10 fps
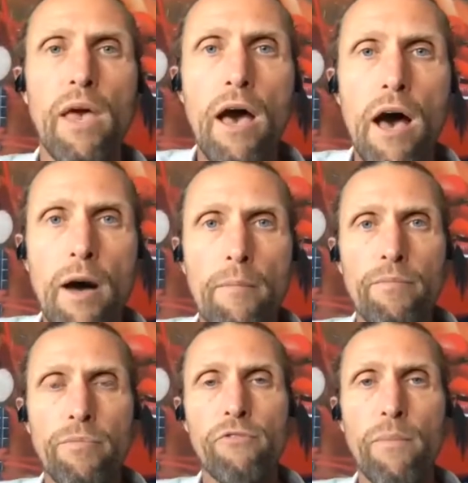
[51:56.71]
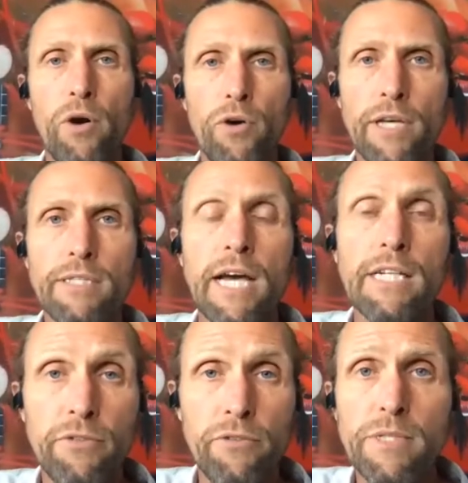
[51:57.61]
our audience,
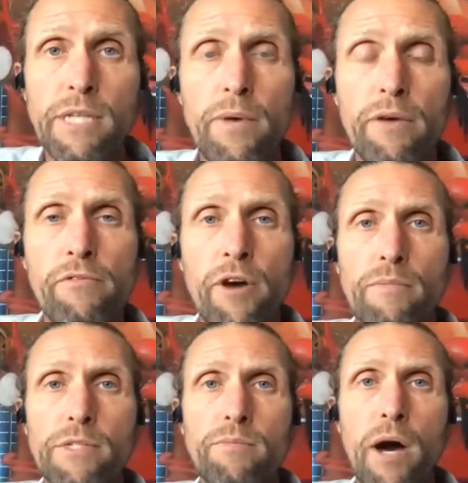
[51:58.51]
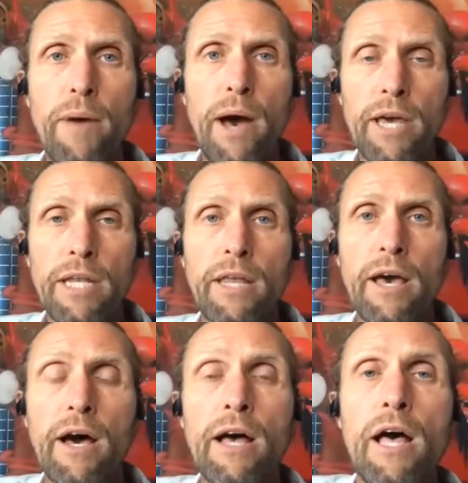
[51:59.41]
actually from Samit from Smart Power India,